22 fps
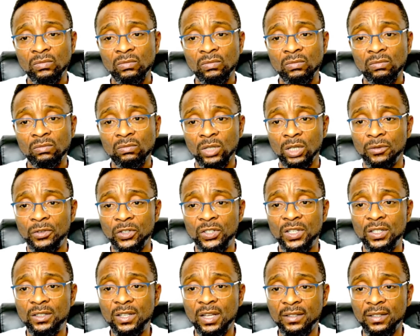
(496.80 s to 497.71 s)
If you see
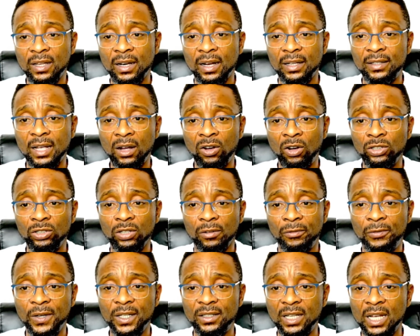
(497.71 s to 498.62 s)
it as an attack on your
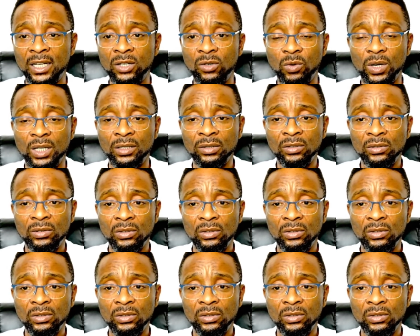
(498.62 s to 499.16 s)
faith anyway,